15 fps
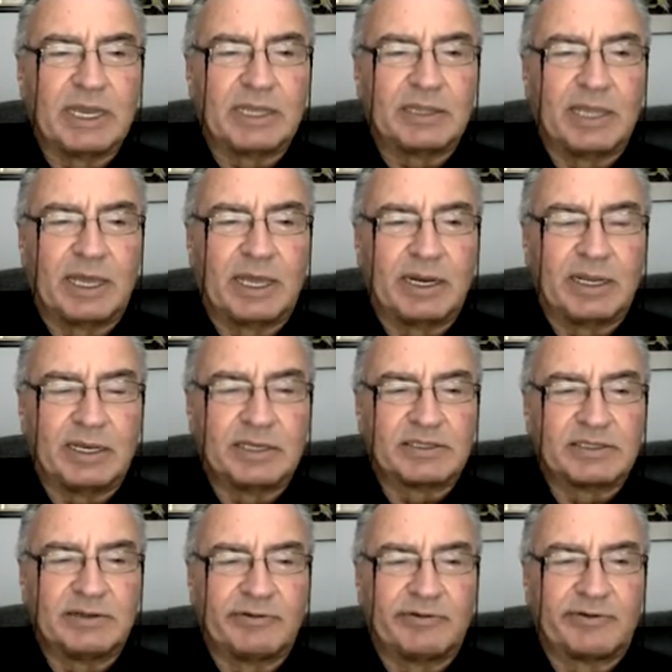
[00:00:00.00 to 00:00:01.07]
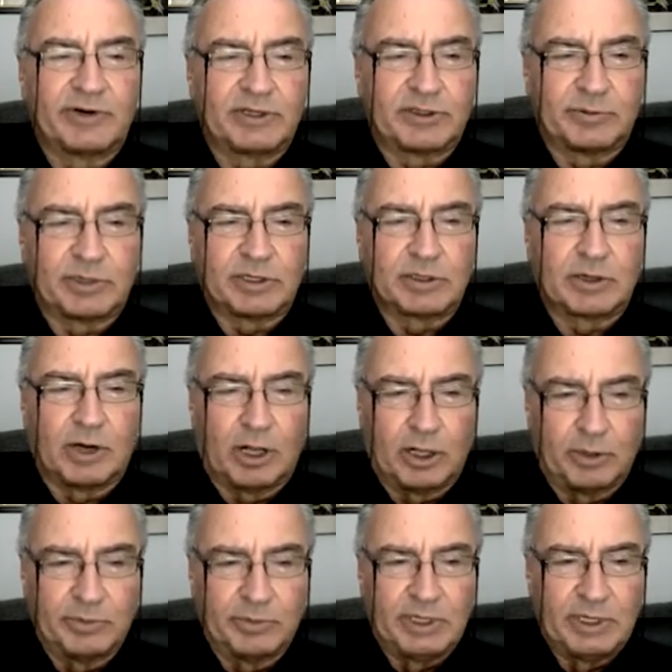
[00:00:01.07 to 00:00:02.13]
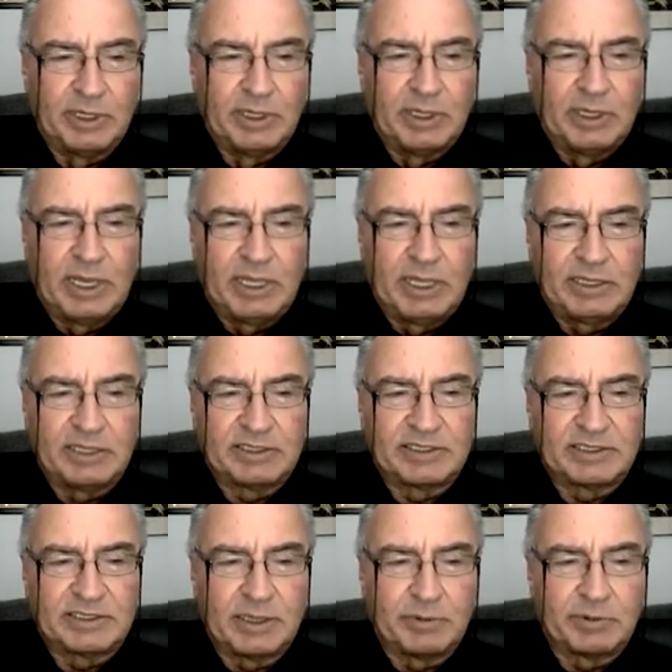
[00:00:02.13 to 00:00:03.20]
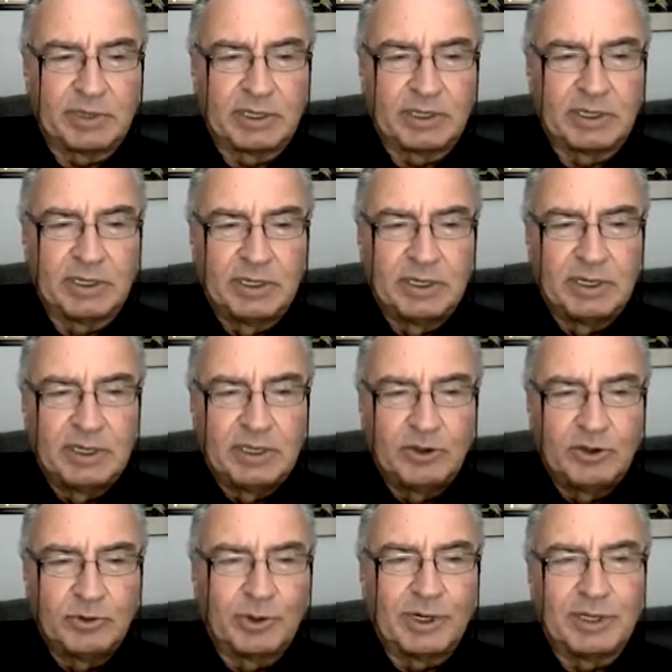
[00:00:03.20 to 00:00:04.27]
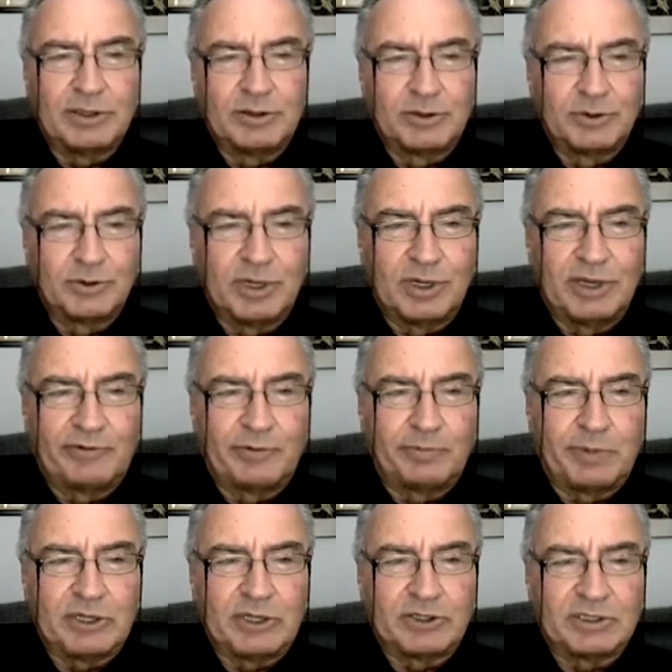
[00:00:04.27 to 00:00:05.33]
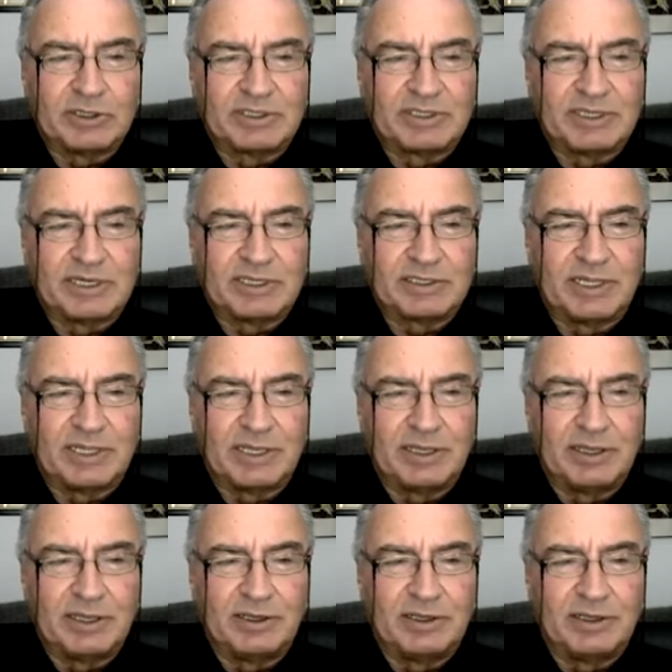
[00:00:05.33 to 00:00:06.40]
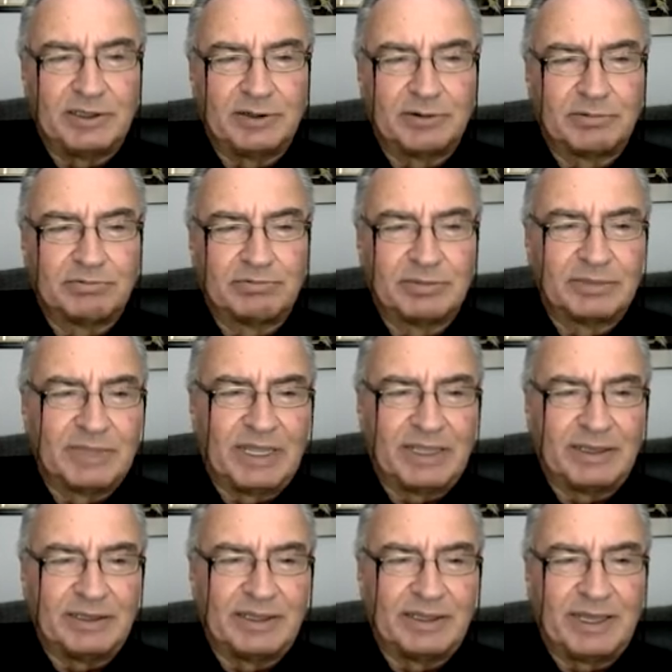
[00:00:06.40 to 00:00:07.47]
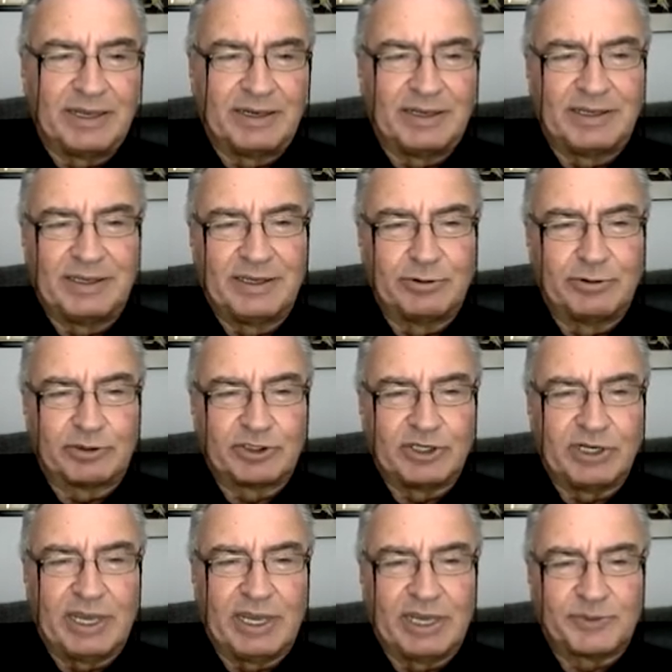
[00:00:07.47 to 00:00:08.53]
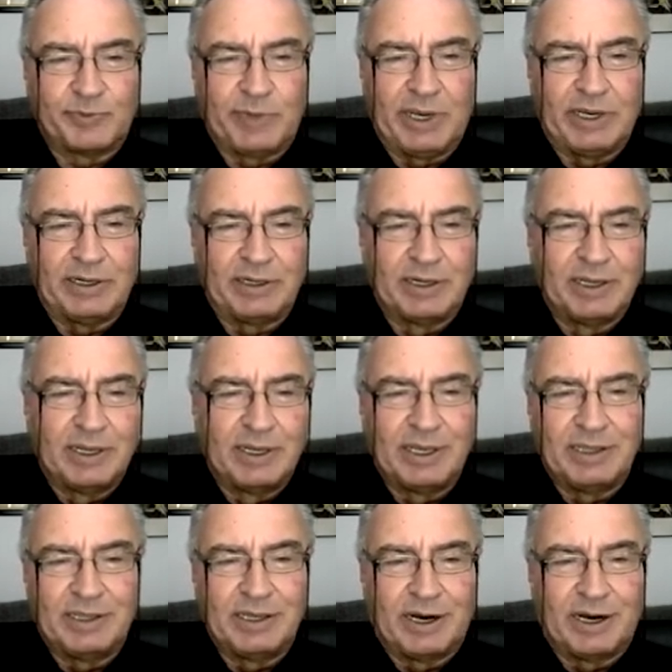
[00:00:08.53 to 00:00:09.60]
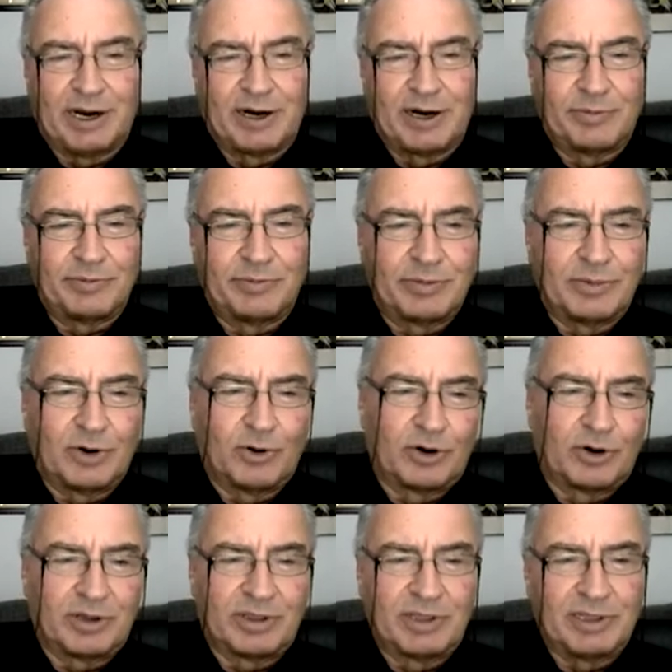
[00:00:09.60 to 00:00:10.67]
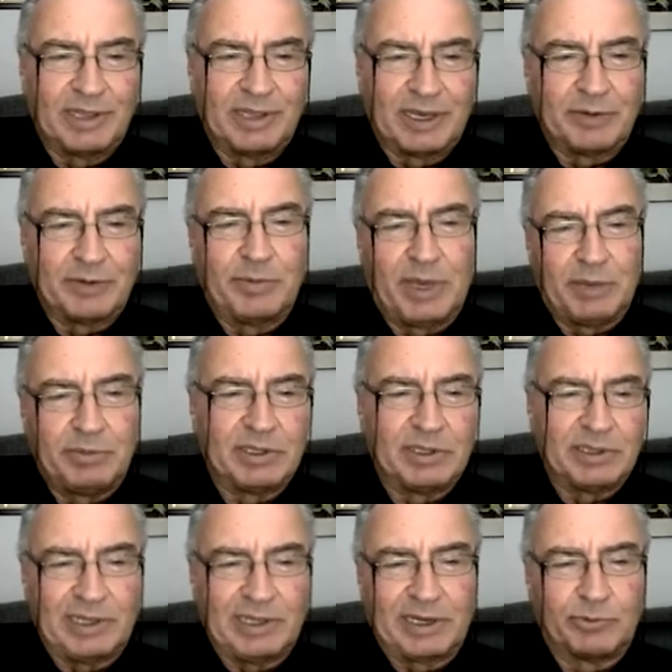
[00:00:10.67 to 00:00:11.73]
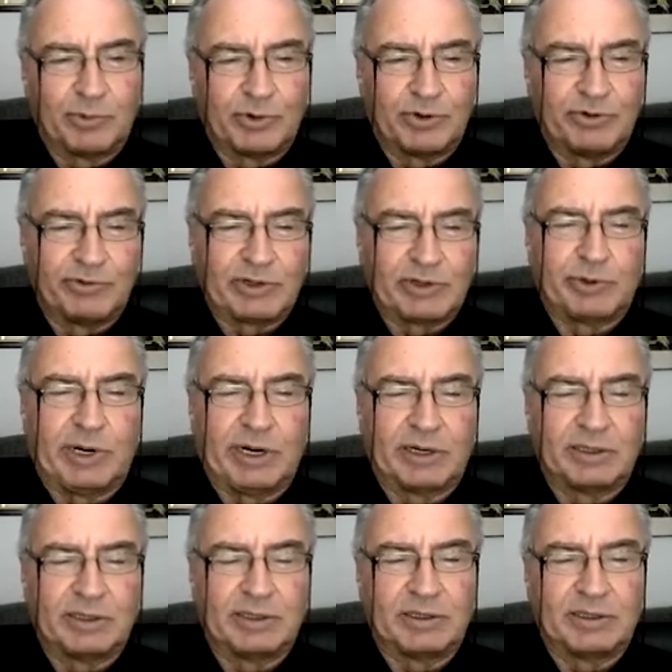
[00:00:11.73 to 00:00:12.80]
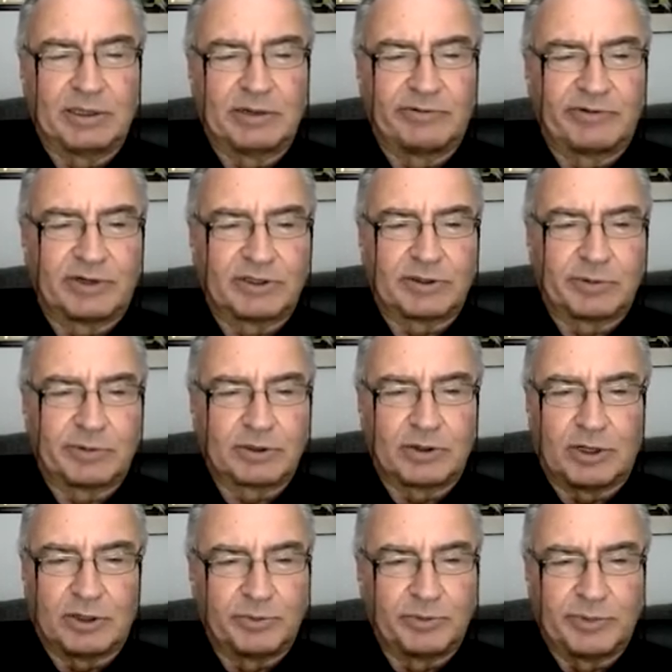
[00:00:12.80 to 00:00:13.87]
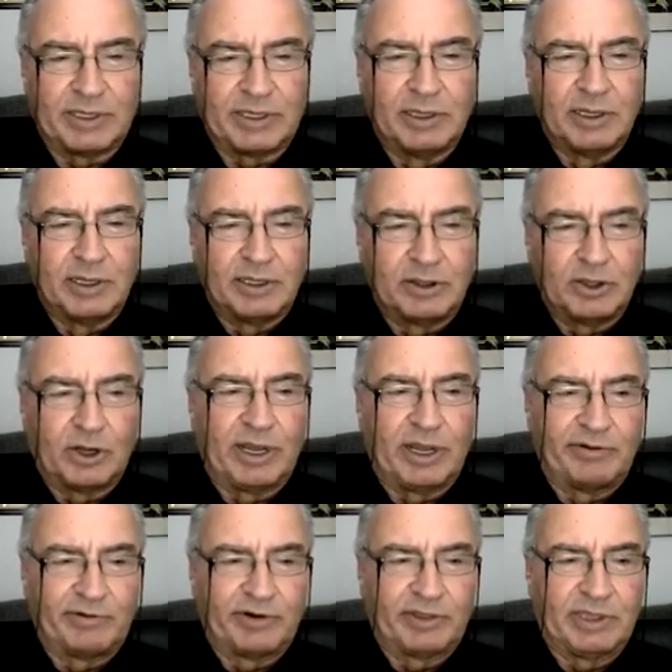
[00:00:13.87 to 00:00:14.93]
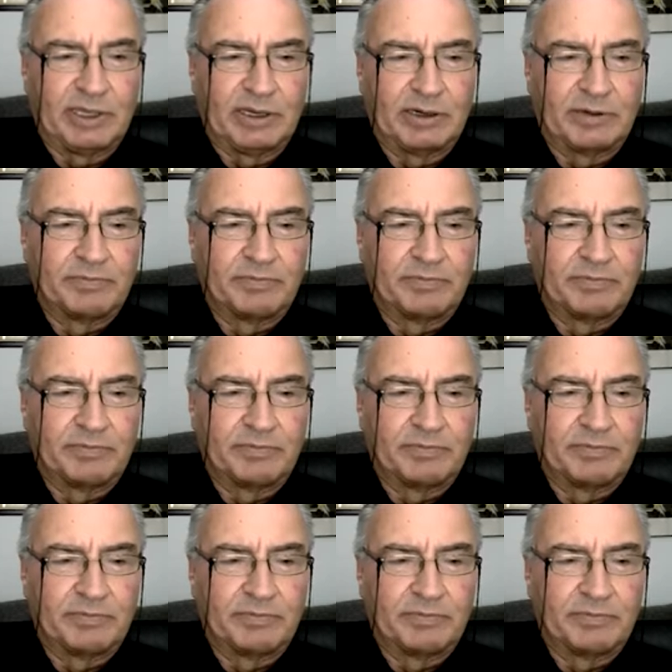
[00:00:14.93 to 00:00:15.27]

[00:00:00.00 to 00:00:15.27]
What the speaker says: and that is the vertebral column. And this is something you wouldn't do if a patient says that that he or she has pain in the arm or the leg. Maybe the leg would require the vertebral column, but not everything.